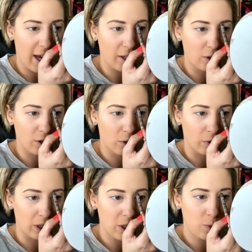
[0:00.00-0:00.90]
It goes on
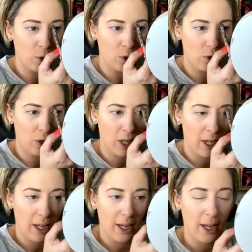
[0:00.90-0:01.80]
really smooth.
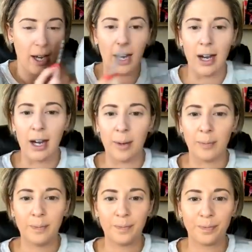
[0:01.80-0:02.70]
Um,